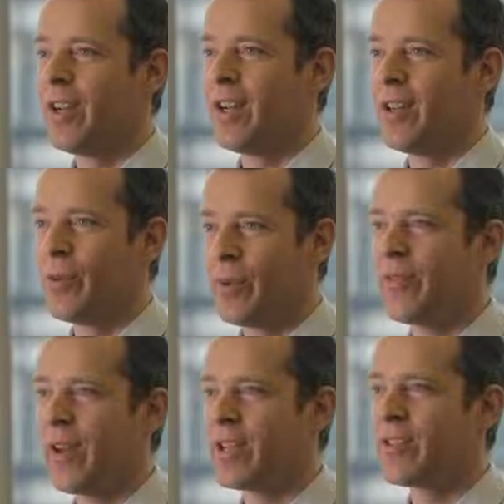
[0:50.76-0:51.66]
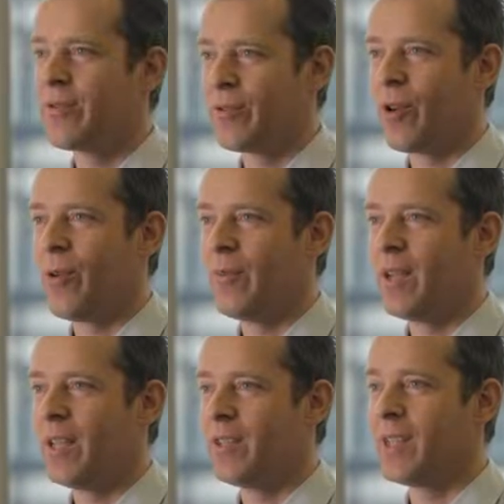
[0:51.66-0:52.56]
that we faced from
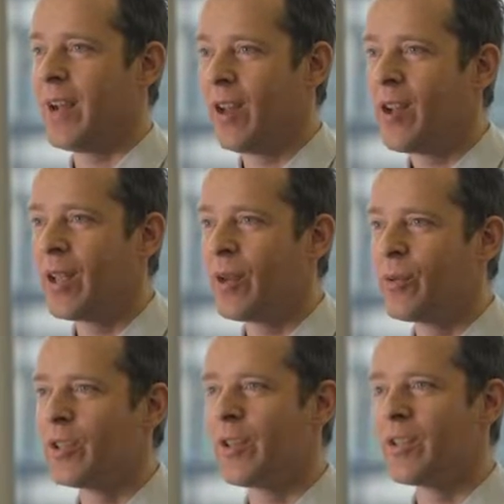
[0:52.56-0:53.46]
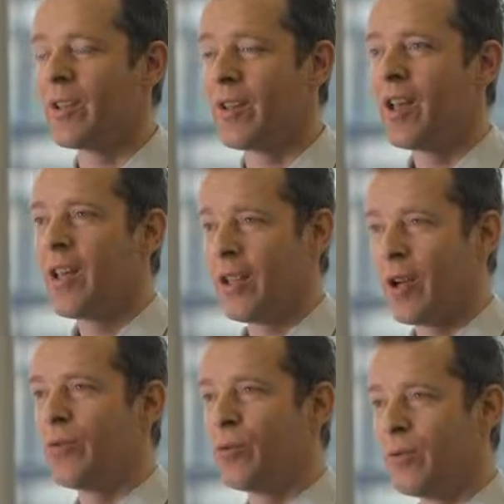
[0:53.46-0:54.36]
illegal downloading, which is that
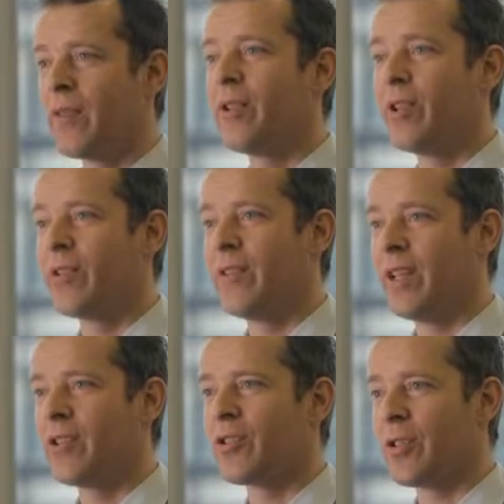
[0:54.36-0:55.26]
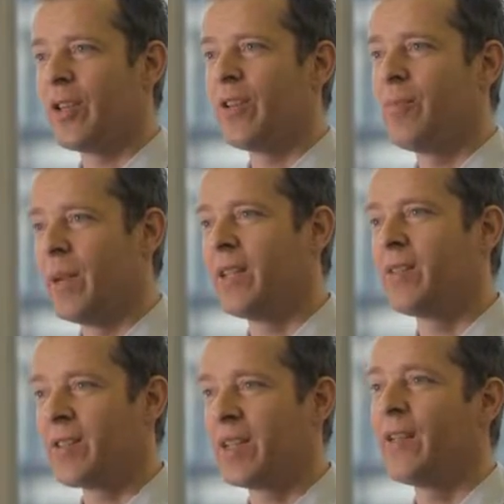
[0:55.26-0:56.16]
the overall revenues of the industry have
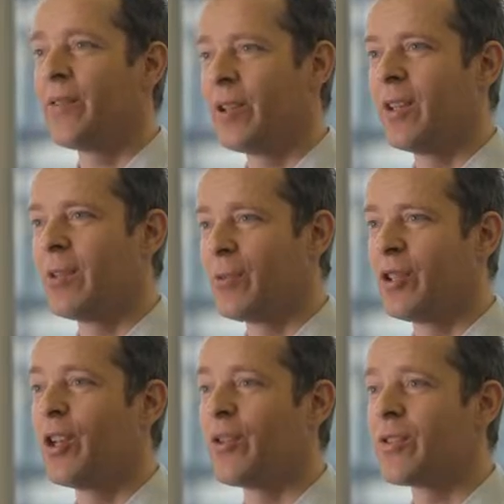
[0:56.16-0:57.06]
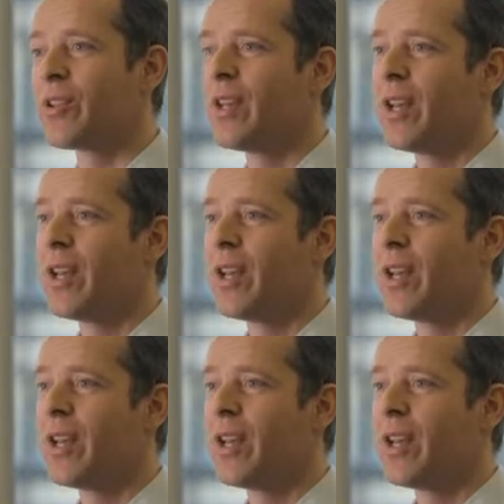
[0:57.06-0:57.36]
been significantly reduced.